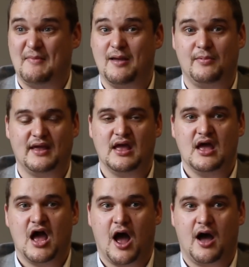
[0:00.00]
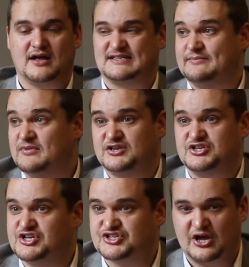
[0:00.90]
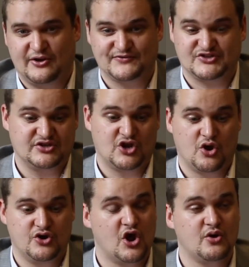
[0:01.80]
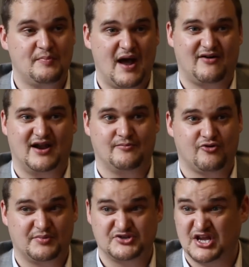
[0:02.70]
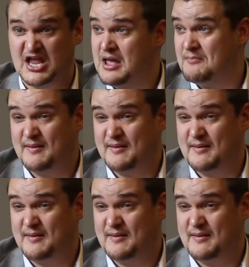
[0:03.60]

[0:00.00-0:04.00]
Maybe similar to yourselves, no background in property,